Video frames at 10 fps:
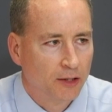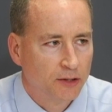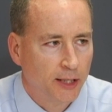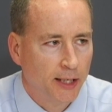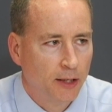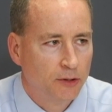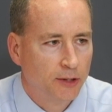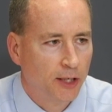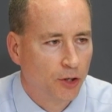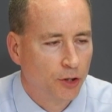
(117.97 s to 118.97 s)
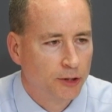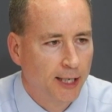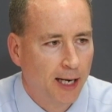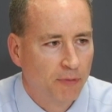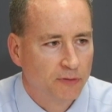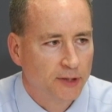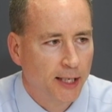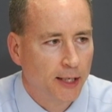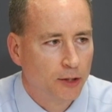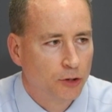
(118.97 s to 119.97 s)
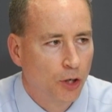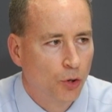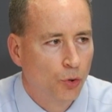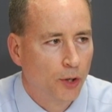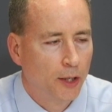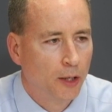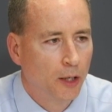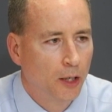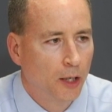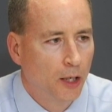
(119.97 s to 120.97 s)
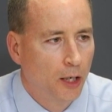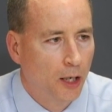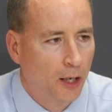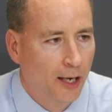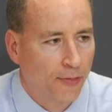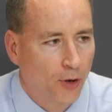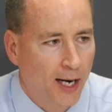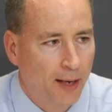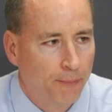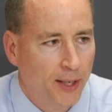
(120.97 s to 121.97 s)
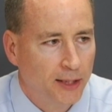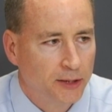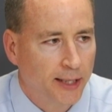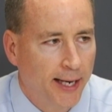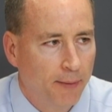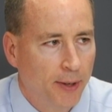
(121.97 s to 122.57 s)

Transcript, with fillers: seniors did a good job of setting the tone and. Uh, I thought our bench came